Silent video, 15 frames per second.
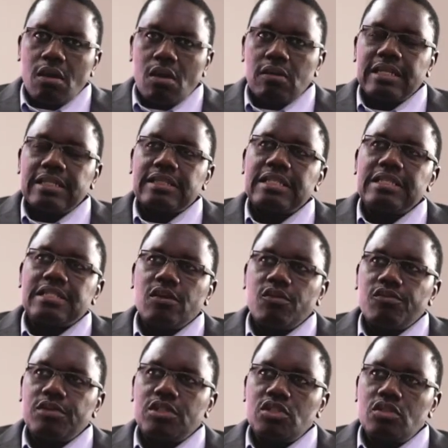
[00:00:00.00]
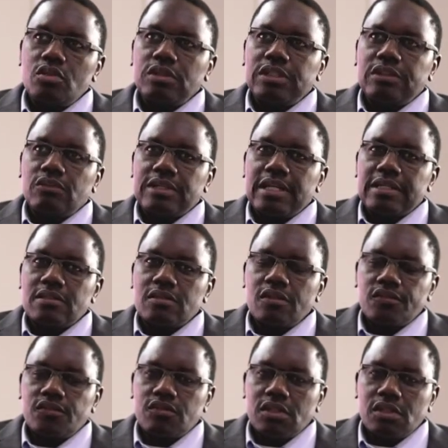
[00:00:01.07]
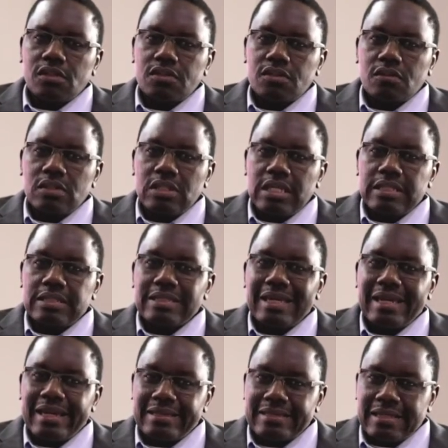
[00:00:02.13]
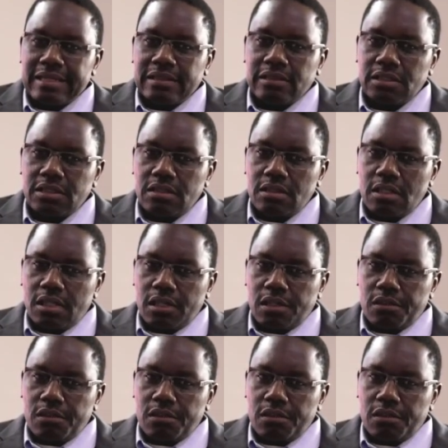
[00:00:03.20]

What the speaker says: Other things that we've been doing with our software also is exactly